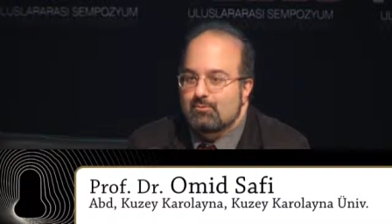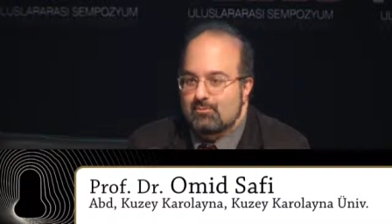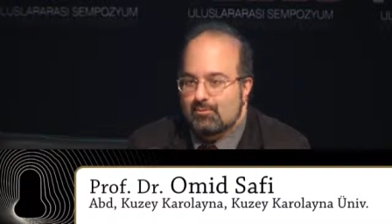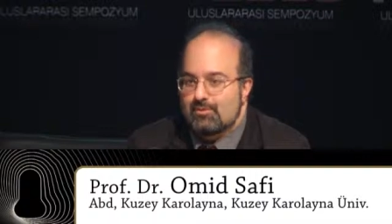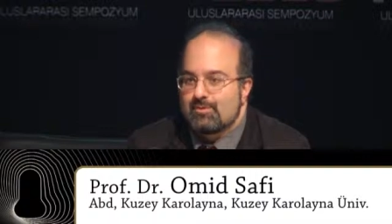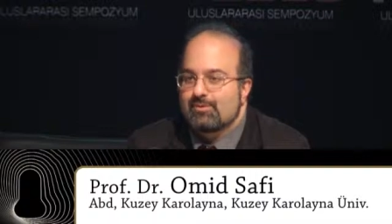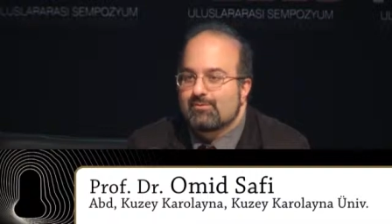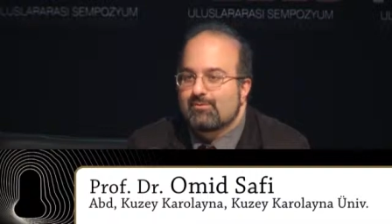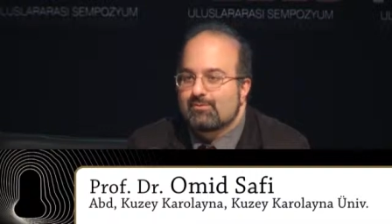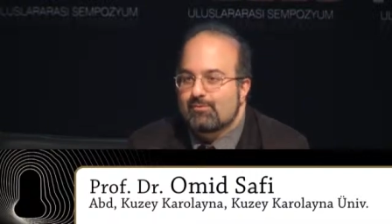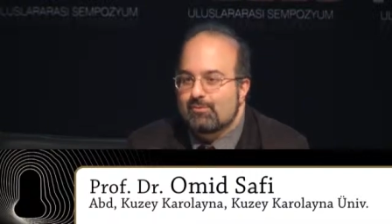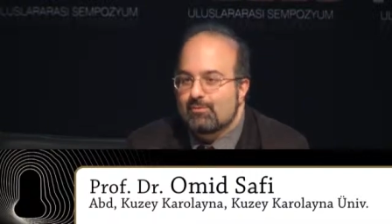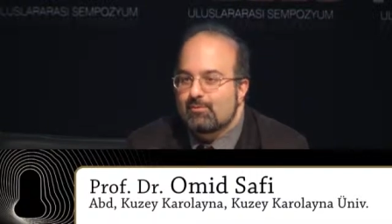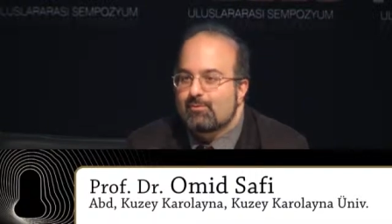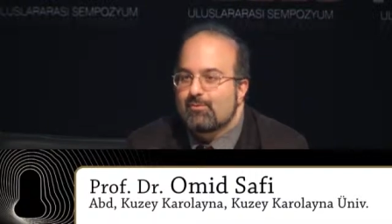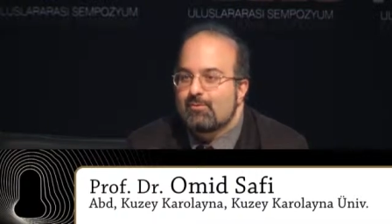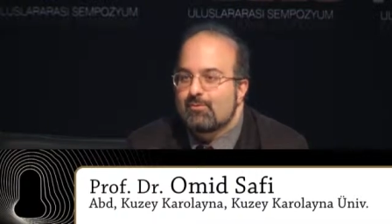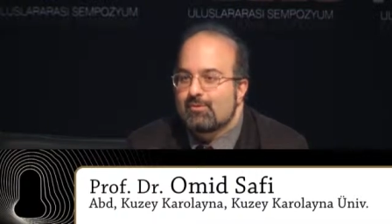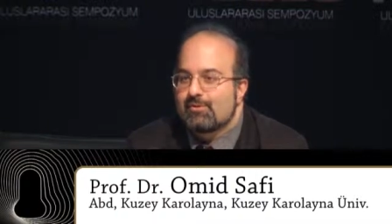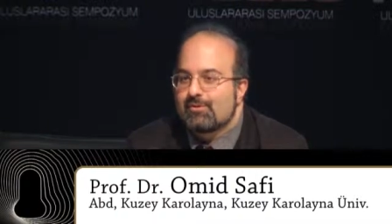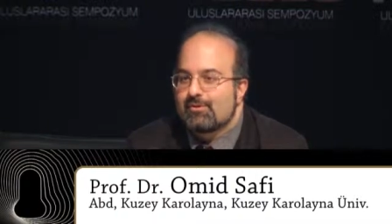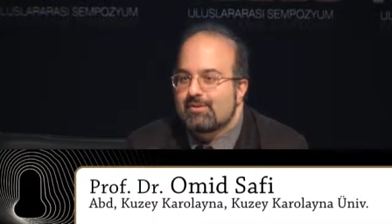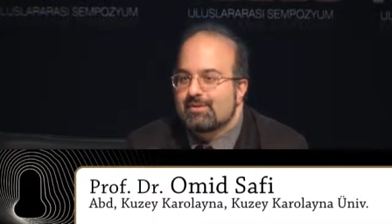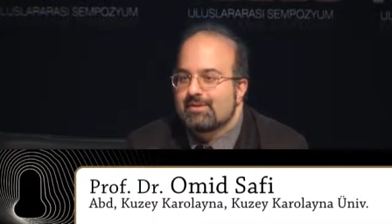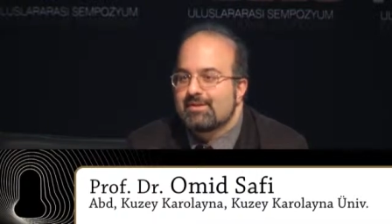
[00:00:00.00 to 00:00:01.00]
word for
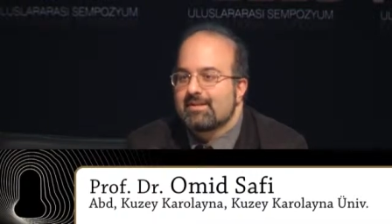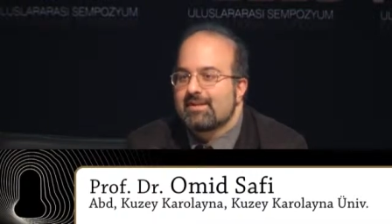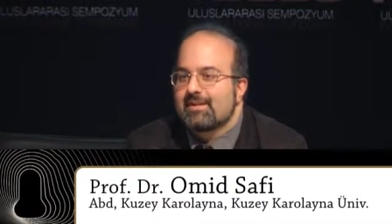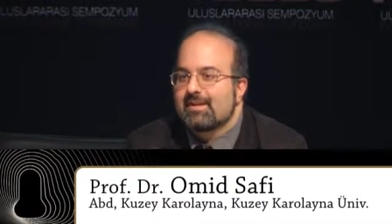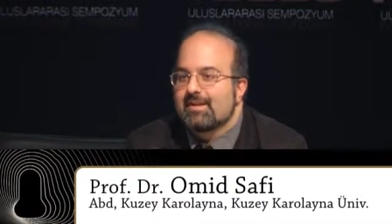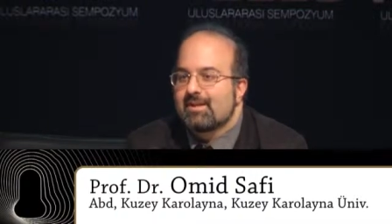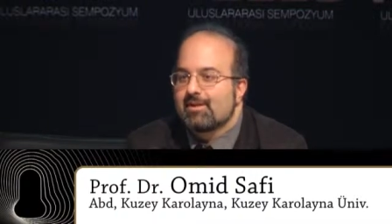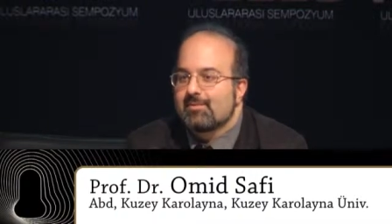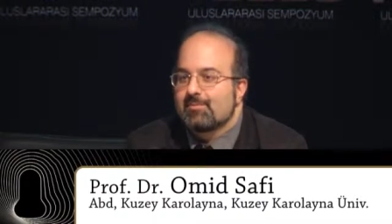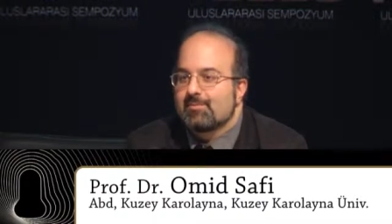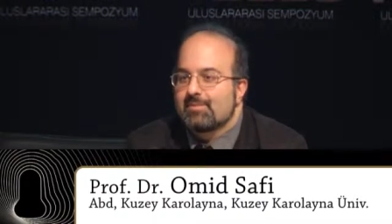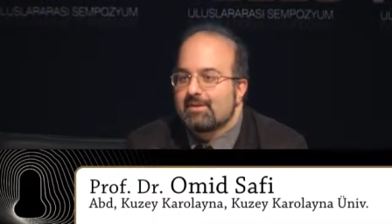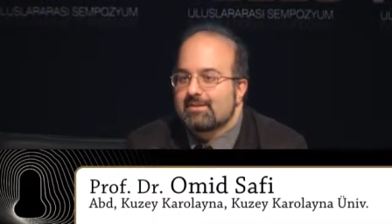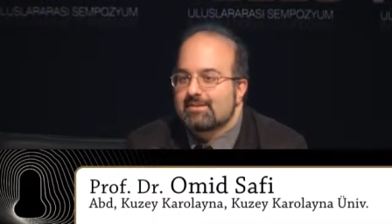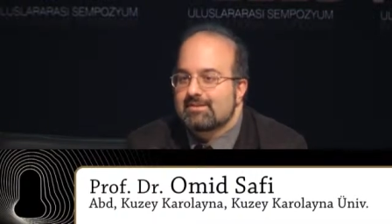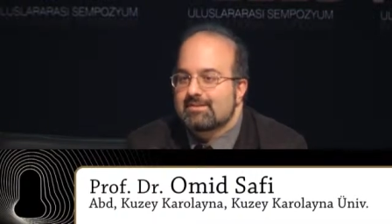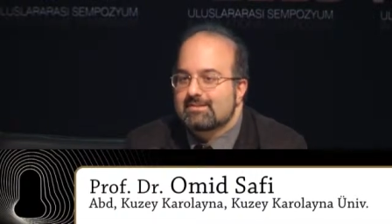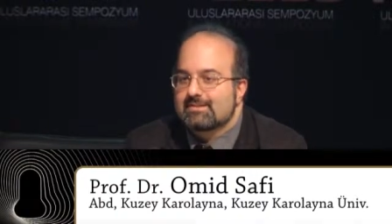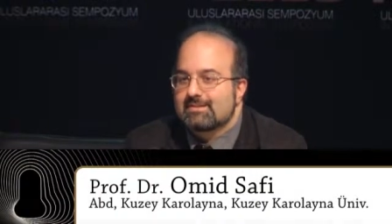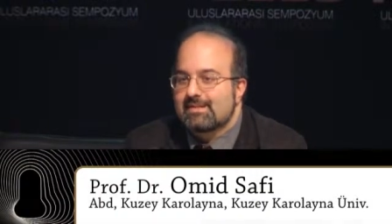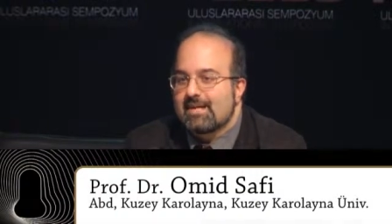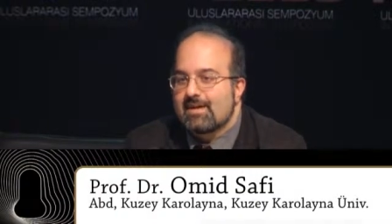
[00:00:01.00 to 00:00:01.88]
word, but